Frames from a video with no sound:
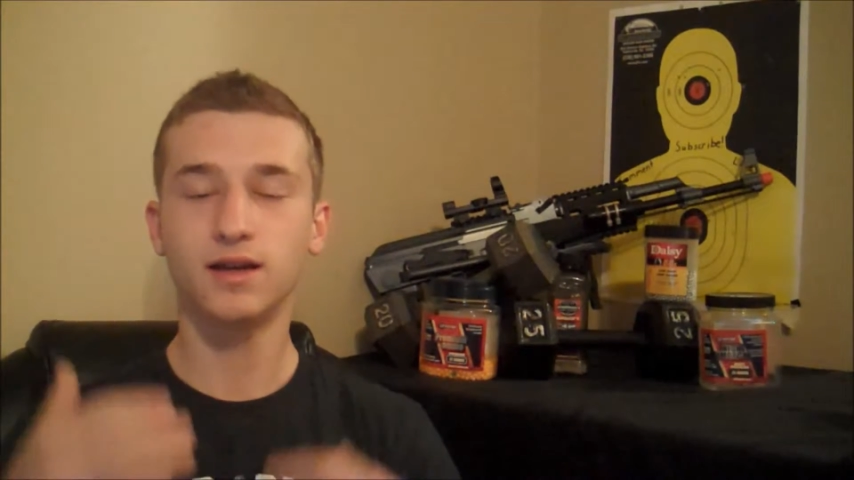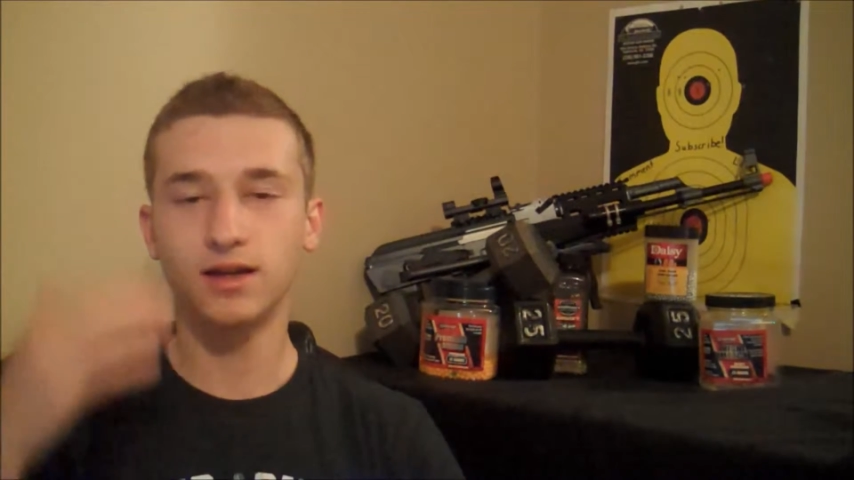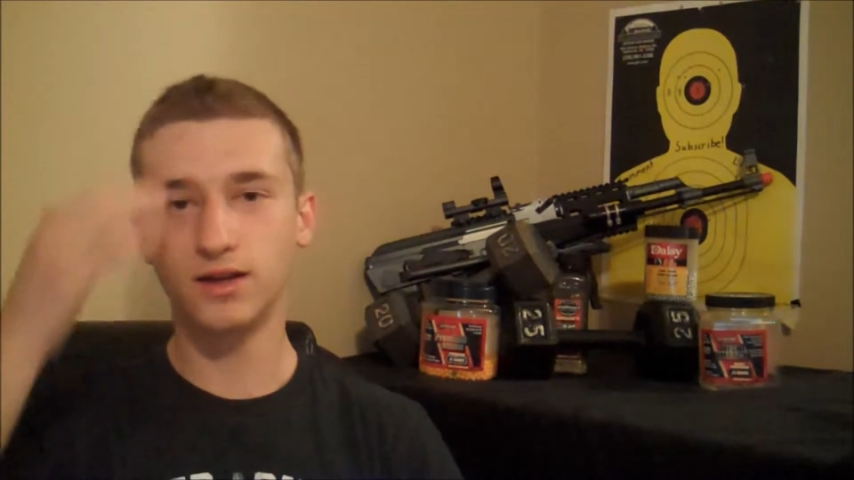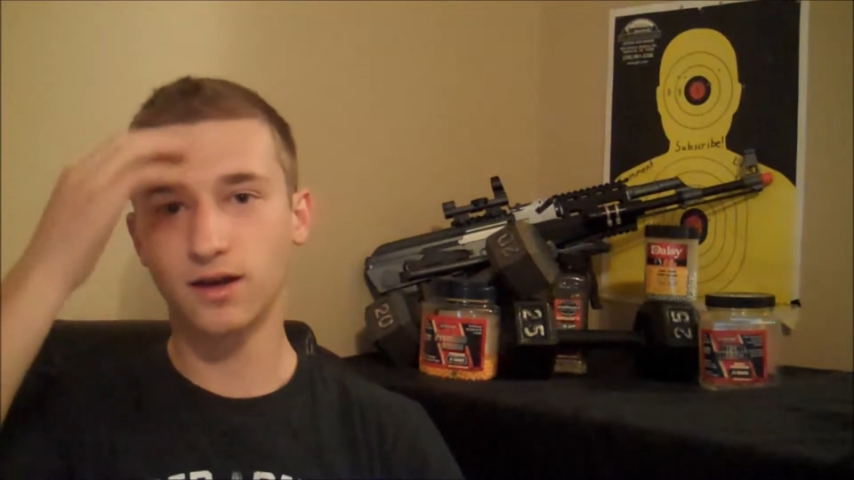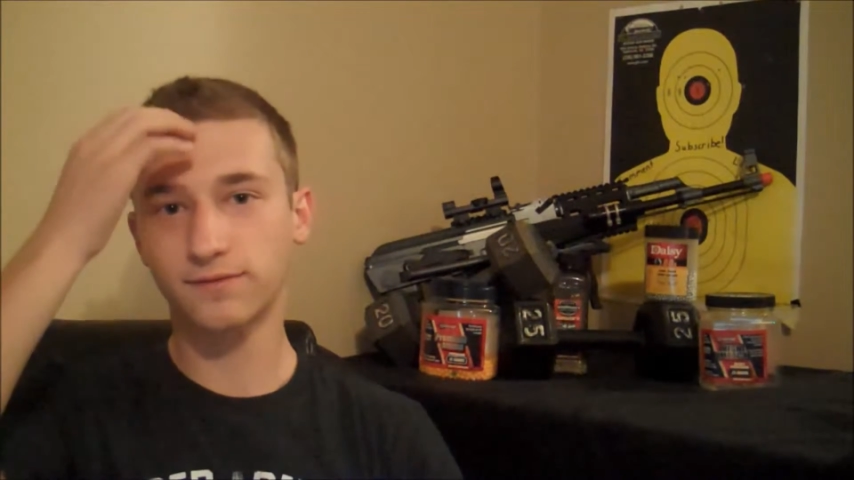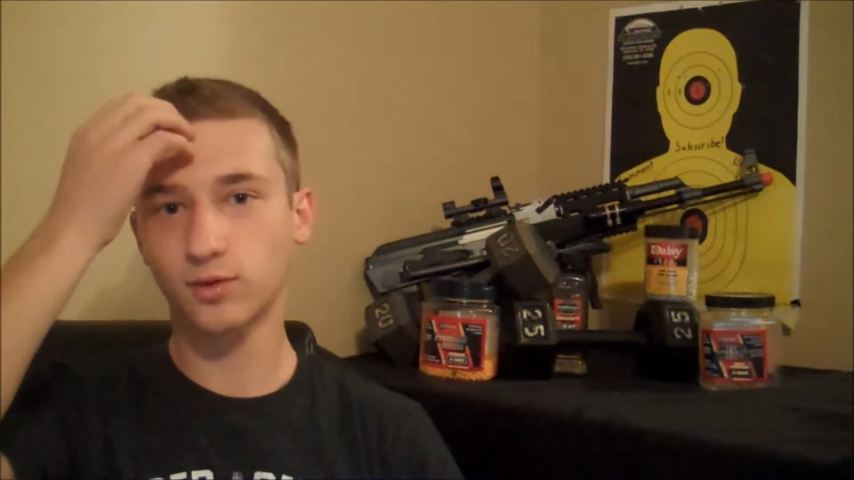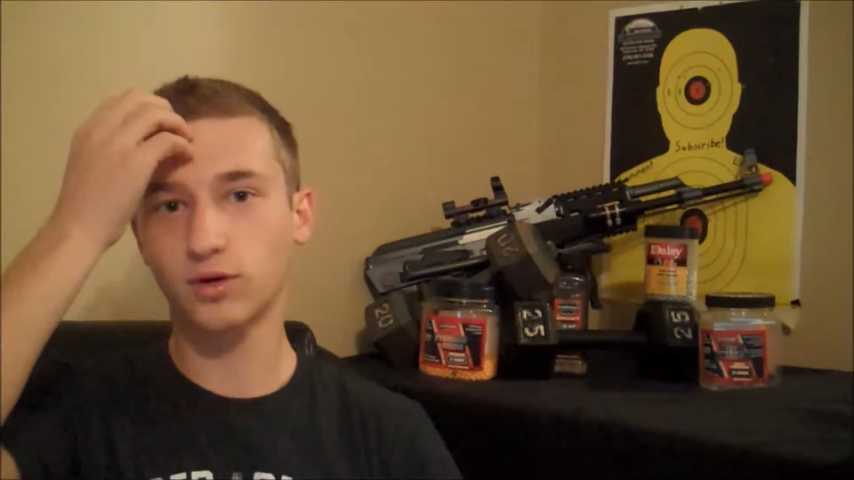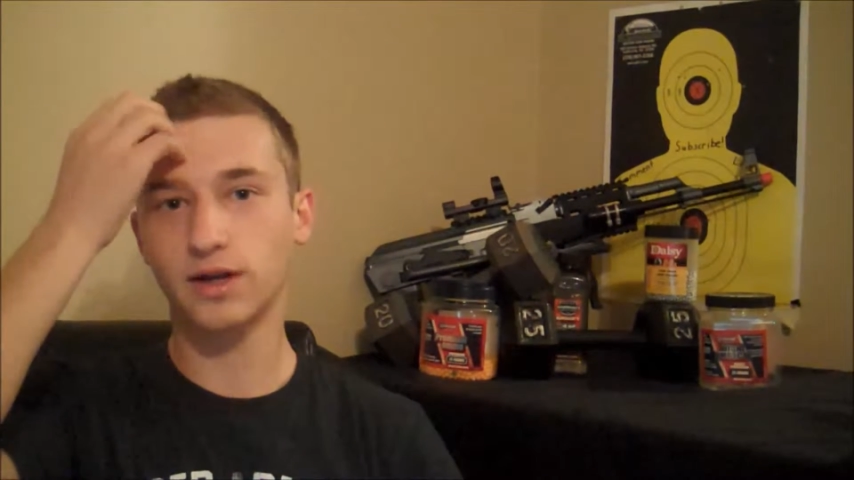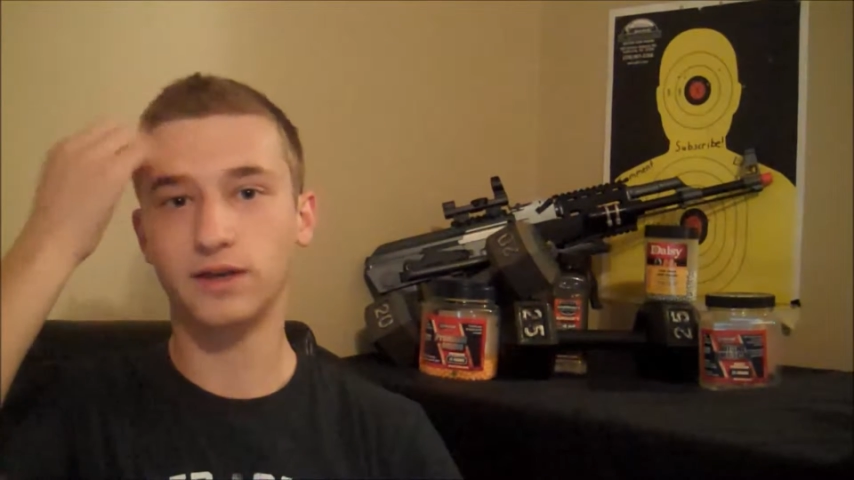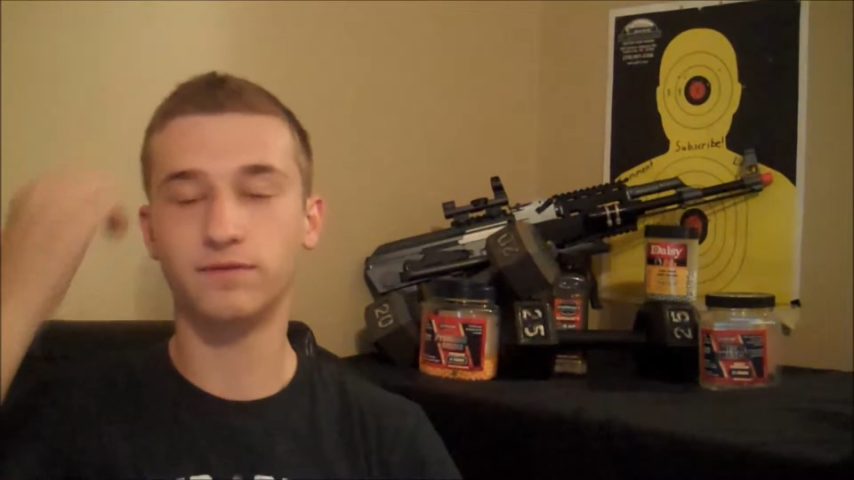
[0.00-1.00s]
enough
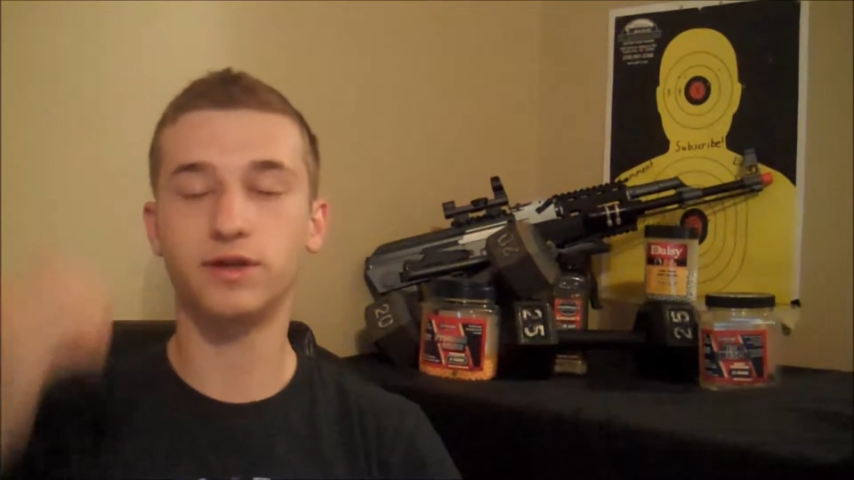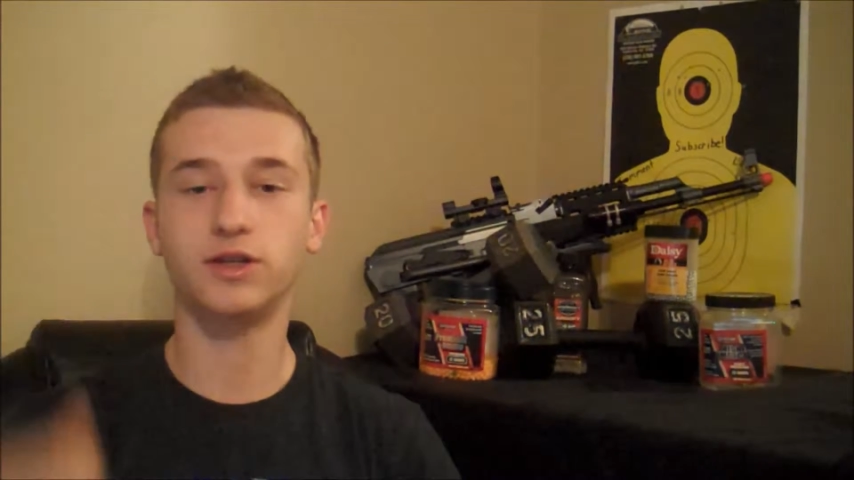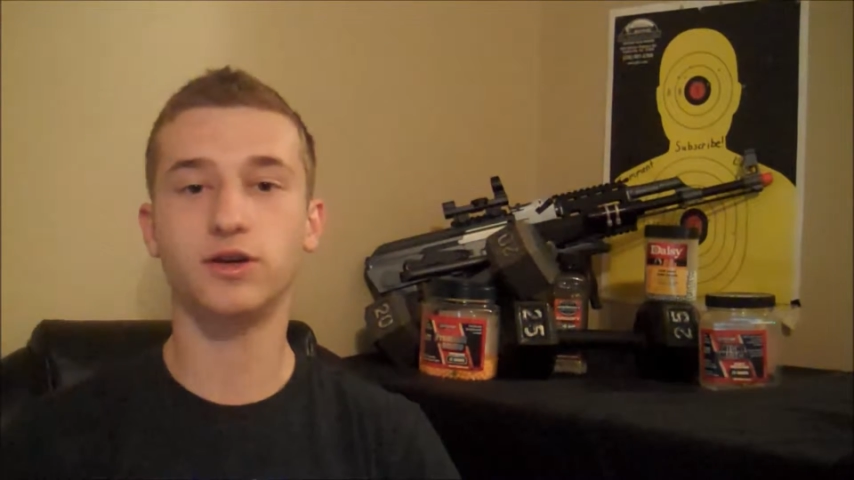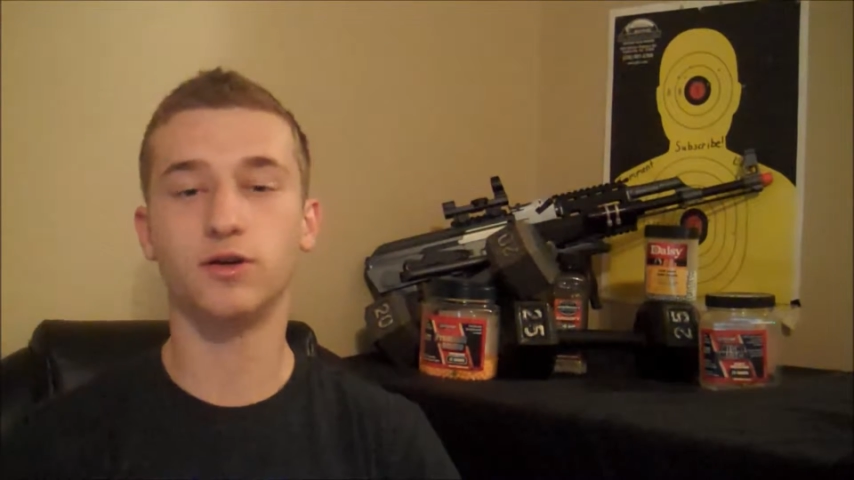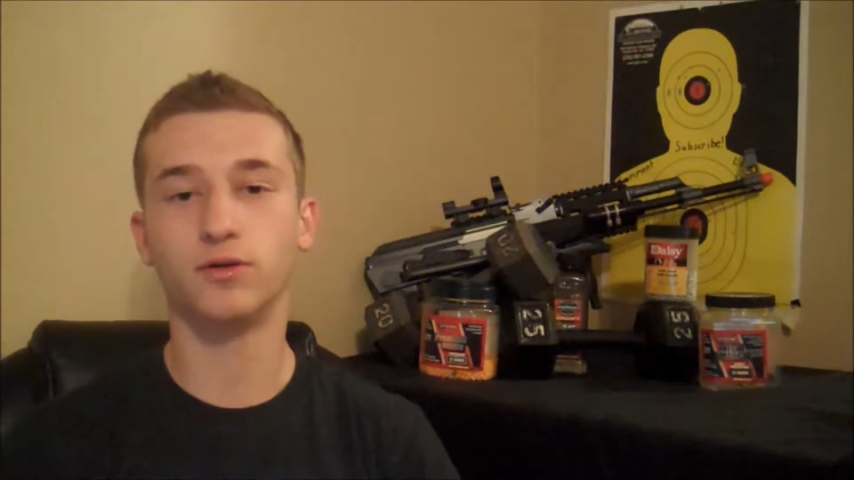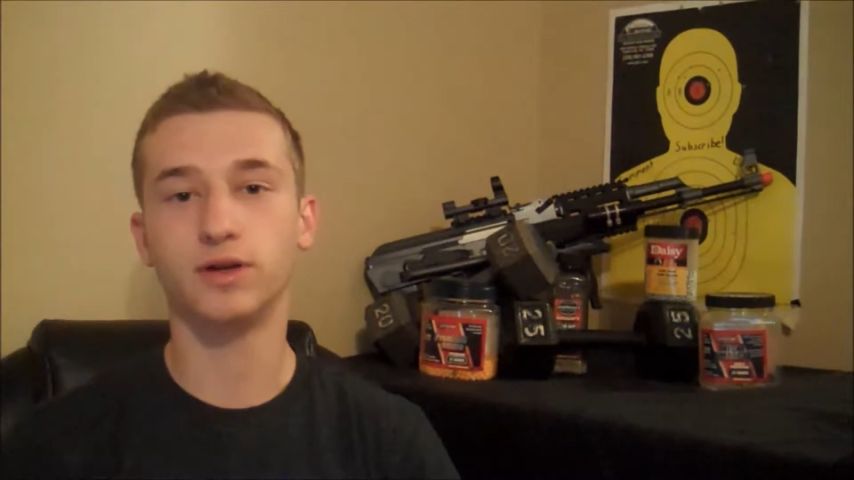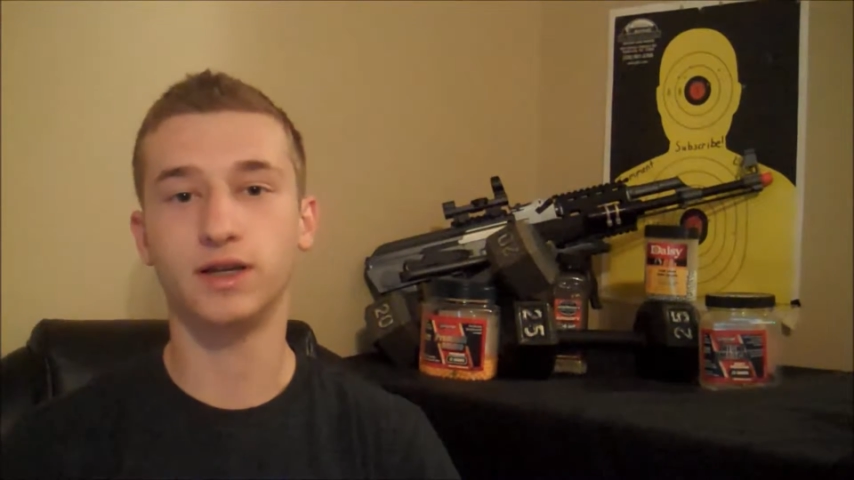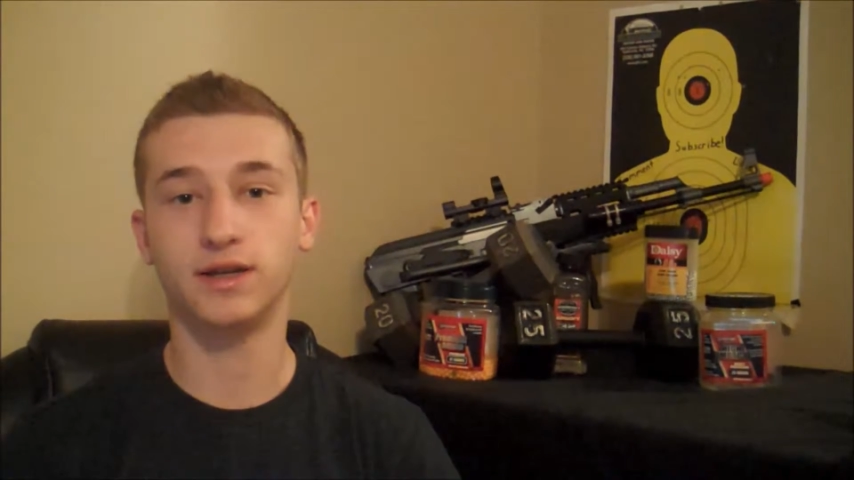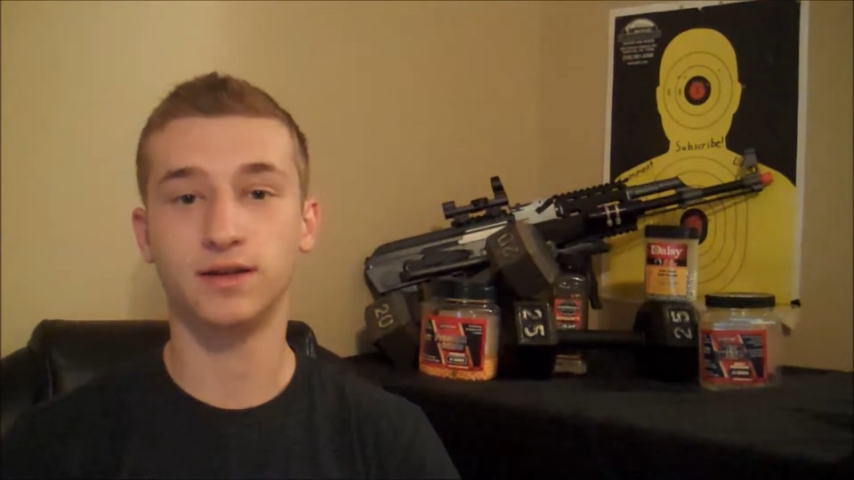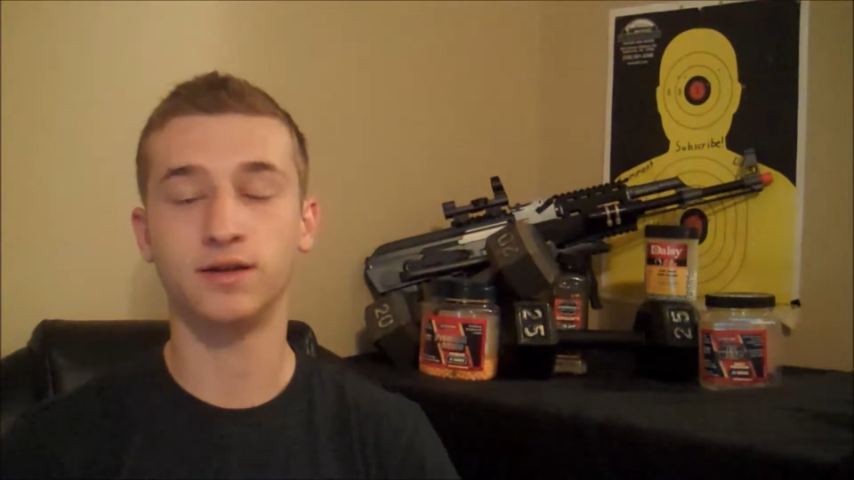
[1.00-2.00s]
for a video
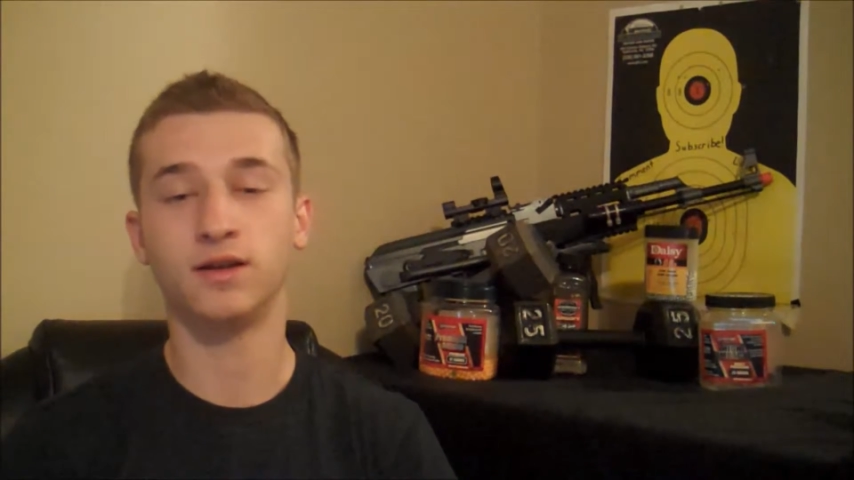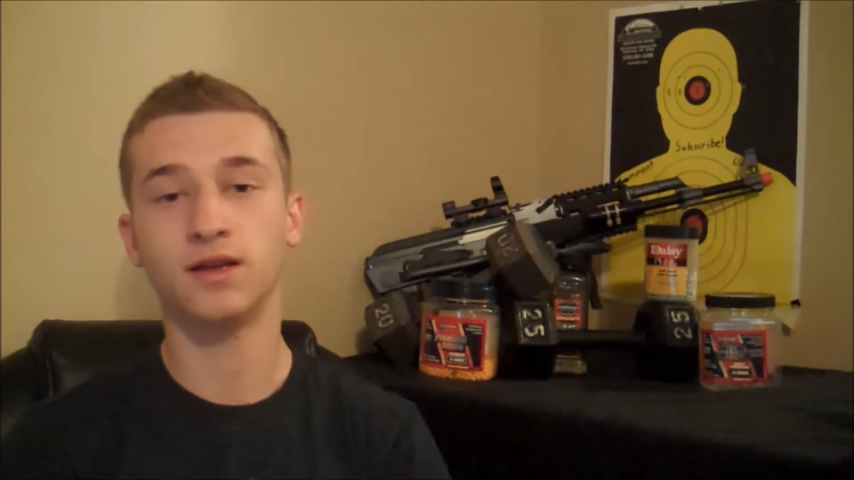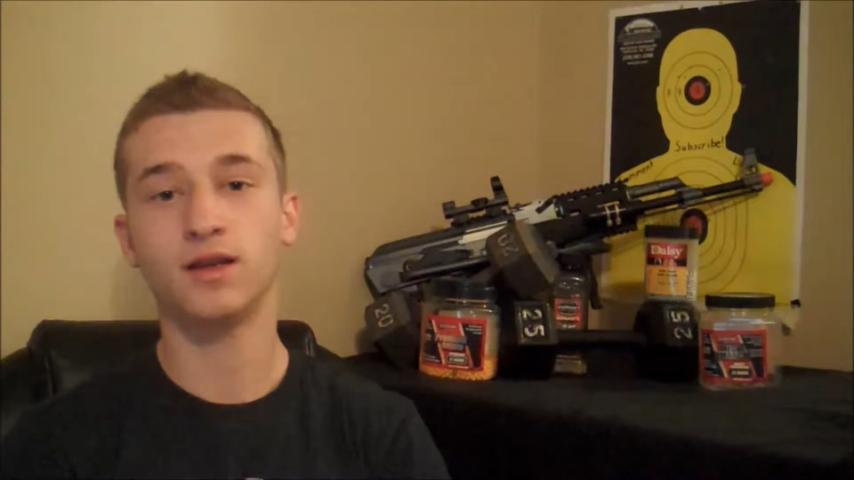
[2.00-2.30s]
in